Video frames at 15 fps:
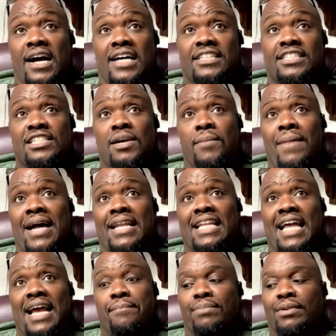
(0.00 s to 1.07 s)
Somebody
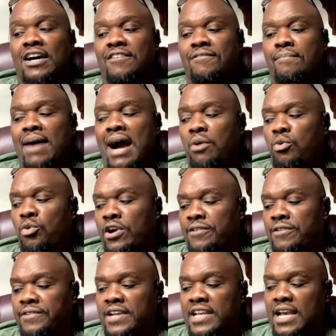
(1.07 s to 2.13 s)
like Bluff, my worry
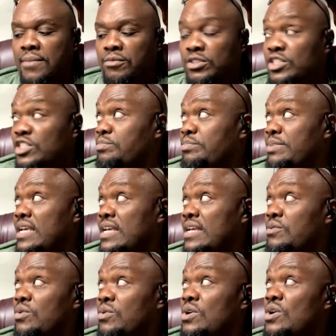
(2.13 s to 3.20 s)
for him would just be
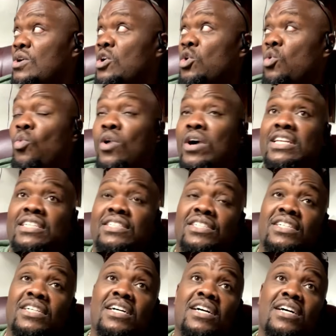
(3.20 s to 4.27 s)
one, he's
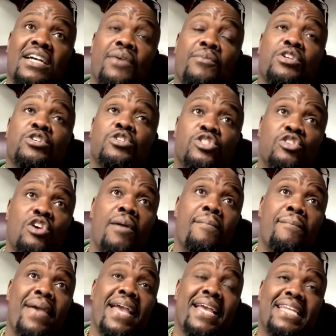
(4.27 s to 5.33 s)
young, and when you start
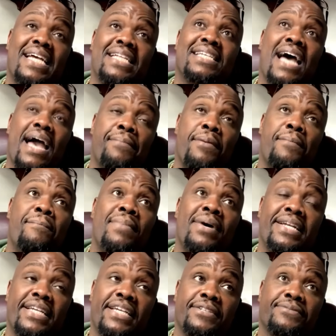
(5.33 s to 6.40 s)
making that type of
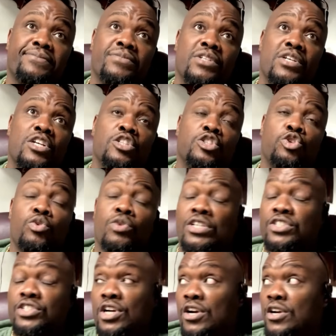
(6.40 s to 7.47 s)
money, two
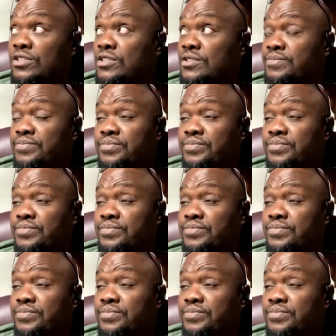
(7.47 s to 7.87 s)
concerns.